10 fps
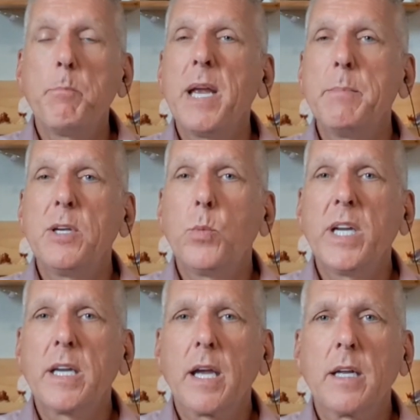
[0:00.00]
maybe
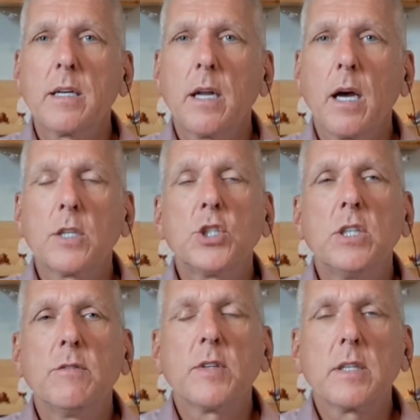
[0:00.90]
we can
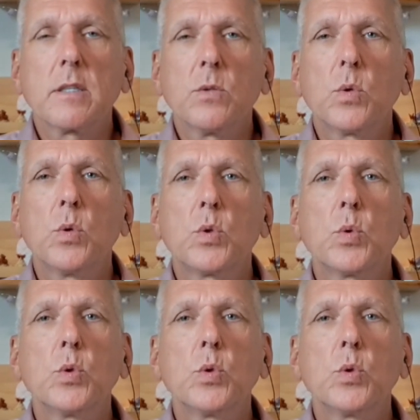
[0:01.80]
achieve it. Not